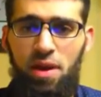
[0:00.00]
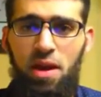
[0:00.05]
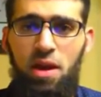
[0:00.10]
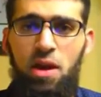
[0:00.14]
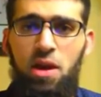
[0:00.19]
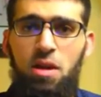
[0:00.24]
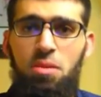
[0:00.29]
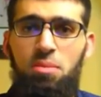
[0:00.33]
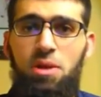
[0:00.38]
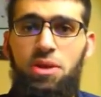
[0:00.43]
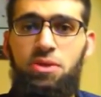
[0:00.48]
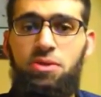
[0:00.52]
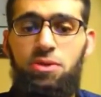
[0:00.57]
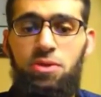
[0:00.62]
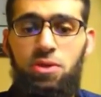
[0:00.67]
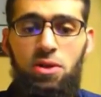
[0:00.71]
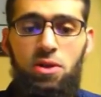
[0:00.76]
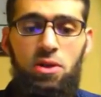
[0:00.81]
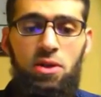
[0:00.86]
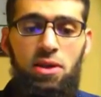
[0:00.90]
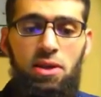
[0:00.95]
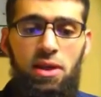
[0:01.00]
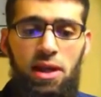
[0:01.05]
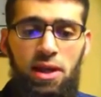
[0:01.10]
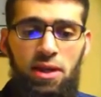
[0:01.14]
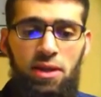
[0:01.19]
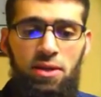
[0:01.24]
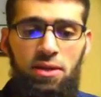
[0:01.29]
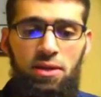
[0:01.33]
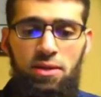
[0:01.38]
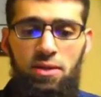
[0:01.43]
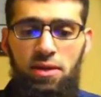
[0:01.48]
But sooner or
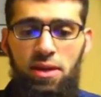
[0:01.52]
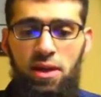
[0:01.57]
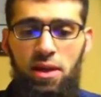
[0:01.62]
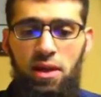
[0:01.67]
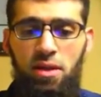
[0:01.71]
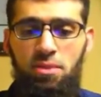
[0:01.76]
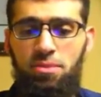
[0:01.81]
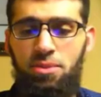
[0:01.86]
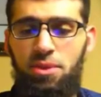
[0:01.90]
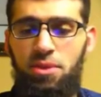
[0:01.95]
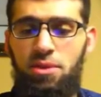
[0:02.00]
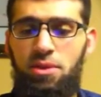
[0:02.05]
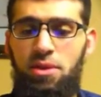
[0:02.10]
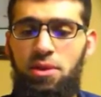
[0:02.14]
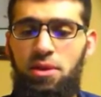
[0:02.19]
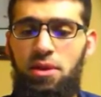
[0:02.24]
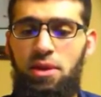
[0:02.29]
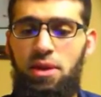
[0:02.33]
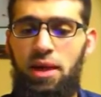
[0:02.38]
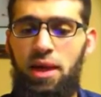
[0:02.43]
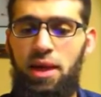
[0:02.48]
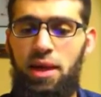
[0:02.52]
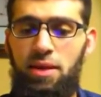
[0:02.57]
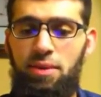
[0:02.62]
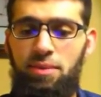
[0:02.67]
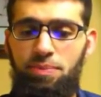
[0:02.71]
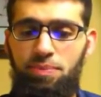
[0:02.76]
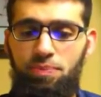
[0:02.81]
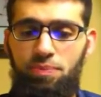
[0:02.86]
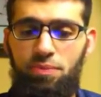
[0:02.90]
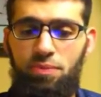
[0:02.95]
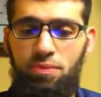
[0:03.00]
later, they come to learn that
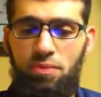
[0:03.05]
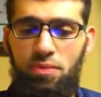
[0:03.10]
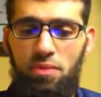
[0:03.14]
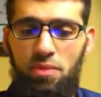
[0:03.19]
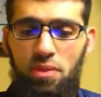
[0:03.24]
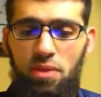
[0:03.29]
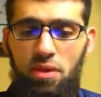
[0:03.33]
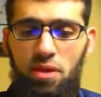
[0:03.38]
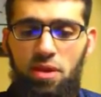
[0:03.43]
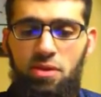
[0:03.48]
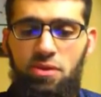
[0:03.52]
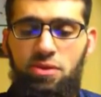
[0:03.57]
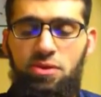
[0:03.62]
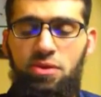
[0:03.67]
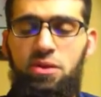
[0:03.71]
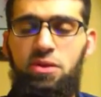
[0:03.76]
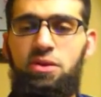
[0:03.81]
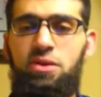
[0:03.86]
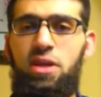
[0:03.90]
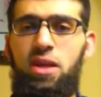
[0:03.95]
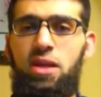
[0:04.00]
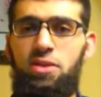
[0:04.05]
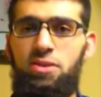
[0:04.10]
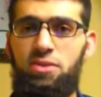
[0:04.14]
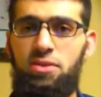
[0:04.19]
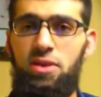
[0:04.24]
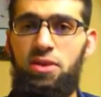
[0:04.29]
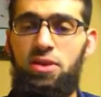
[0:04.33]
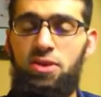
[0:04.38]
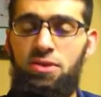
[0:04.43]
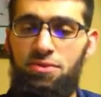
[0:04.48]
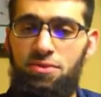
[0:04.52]
success
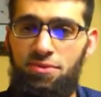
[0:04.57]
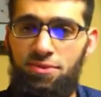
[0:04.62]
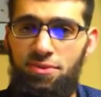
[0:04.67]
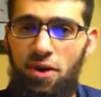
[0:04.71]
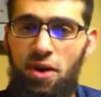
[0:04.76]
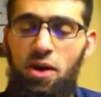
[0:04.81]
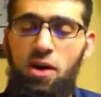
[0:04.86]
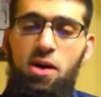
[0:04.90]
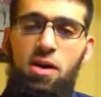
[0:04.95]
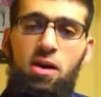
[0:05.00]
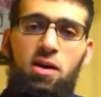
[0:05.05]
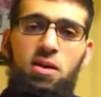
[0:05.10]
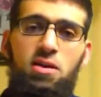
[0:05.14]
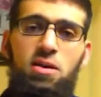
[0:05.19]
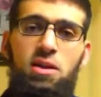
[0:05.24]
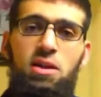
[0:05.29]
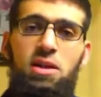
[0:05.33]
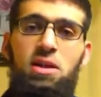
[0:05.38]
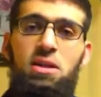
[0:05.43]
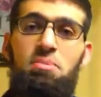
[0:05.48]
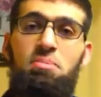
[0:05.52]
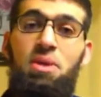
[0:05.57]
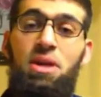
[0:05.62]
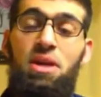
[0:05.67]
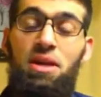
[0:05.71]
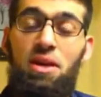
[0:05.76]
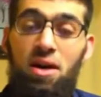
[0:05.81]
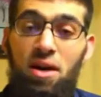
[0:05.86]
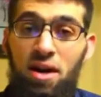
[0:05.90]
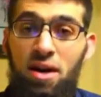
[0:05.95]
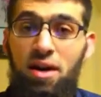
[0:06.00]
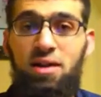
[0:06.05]
is far
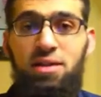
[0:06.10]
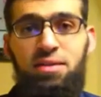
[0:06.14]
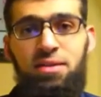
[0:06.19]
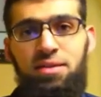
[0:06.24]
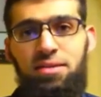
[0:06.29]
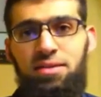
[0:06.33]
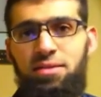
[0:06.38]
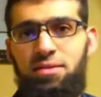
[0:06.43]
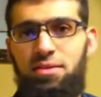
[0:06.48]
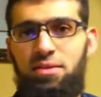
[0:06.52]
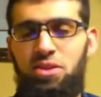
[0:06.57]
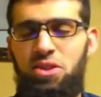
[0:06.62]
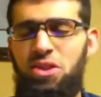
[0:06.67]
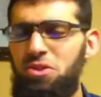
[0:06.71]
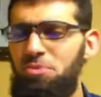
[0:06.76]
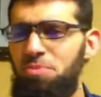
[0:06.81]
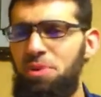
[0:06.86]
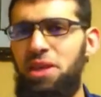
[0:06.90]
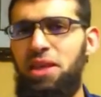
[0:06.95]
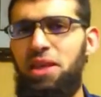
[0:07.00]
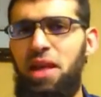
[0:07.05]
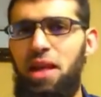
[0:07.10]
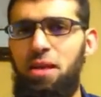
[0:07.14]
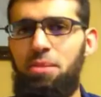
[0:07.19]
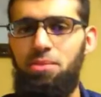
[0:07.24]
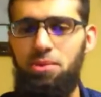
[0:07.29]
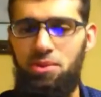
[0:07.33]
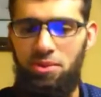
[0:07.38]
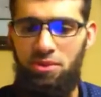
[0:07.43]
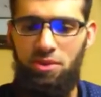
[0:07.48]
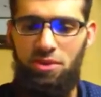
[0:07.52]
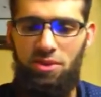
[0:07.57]
beyond just being able
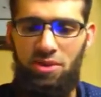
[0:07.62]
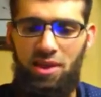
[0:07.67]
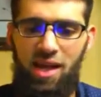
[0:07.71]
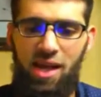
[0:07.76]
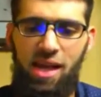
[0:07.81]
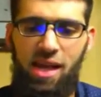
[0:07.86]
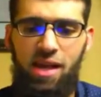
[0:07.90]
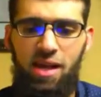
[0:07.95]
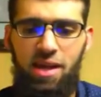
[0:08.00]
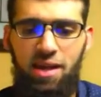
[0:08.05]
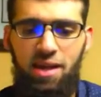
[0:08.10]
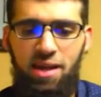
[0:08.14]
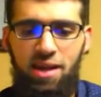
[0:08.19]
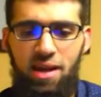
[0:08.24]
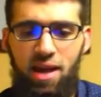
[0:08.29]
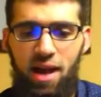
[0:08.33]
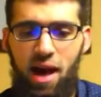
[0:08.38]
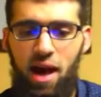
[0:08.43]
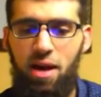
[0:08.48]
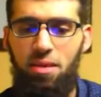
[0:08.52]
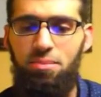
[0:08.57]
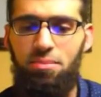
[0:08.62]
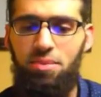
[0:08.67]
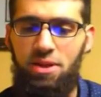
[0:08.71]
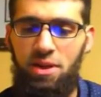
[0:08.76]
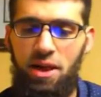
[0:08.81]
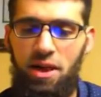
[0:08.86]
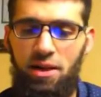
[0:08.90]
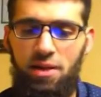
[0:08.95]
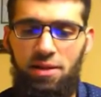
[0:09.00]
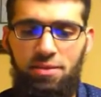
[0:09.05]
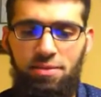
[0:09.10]
to say, I'm
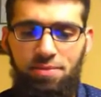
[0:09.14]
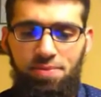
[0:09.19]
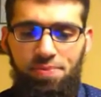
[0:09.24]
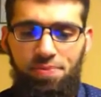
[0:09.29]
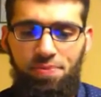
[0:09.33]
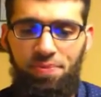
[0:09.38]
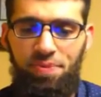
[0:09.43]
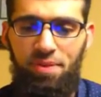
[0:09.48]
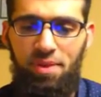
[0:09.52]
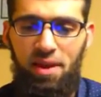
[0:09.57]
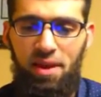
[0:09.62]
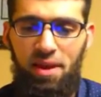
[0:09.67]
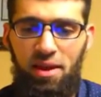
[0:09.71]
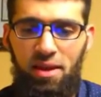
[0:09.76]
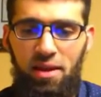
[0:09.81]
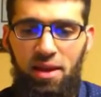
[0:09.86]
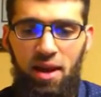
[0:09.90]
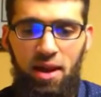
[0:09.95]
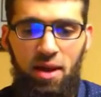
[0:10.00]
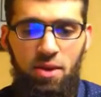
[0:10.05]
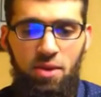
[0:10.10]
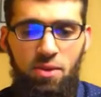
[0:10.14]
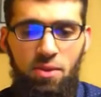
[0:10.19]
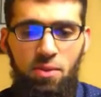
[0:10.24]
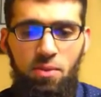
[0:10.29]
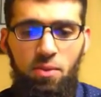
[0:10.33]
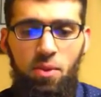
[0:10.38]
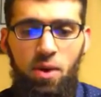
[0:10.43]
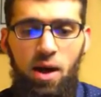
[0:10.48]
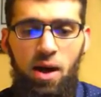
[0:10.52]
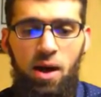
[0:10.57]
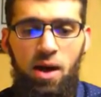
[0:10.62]
done. Now,
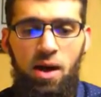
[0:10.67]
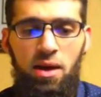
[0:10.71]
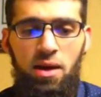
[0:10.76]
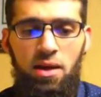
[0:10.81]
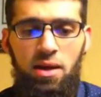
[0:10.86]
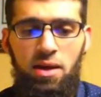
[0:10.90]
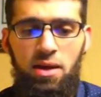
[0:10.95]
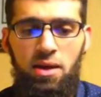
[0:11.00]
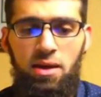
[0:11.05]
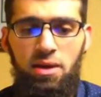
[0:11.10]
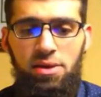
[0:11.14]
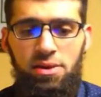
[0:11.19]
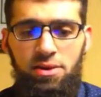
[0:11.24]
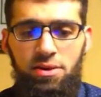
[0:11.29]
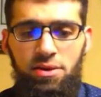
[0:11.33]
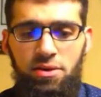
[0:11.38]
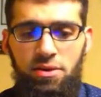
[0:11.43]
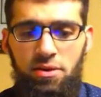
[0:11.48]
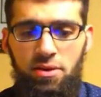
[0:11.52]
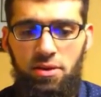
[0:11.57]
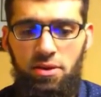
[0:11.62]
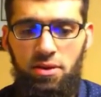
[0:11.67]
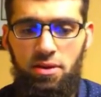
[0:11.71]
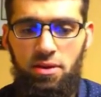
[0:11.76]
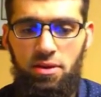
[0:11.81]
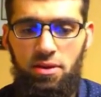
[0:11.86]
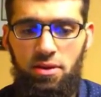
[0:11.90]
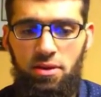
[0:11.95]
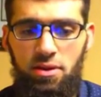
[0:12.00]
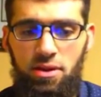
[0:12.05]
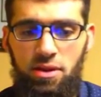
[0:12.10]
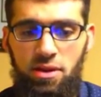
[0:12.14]
why is
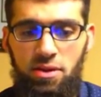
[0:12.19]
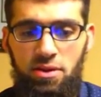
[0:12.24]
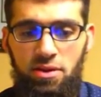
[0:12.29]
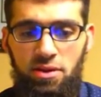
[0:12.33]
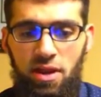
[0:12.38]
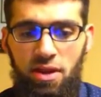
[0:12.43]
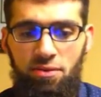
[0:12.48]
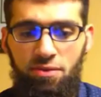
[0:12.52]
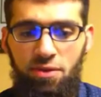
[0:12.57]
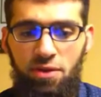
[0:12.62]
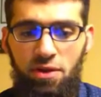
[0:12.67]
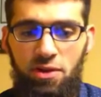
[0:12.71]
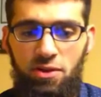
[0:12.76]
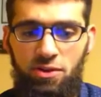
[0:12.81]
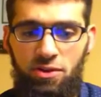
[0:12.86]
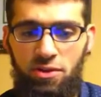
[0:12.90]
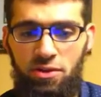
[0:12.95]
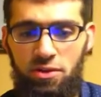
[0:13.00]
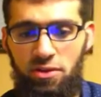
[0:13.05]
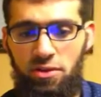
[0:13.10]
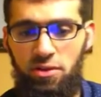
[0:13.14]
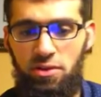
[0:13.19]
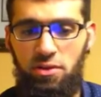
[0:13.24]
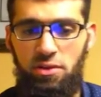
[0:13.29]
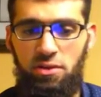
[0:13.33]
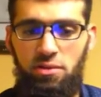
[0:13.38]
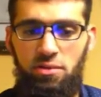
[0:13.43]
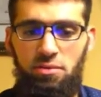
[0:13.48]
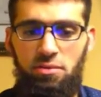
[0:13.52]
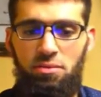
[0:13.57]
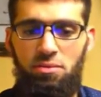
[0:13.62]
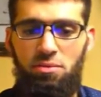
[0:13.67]
this definition
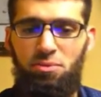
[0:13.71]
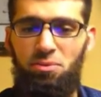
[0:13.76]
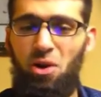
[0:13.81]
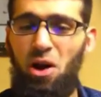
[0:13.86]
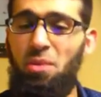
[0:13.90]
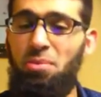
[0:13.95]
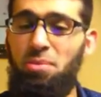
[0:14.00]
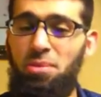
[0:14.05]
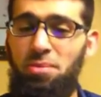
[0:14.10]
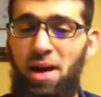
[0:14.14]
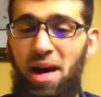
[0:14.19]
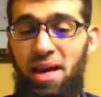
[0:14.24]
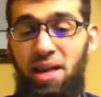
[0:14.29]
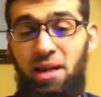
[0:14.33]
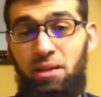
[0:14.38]
problematic?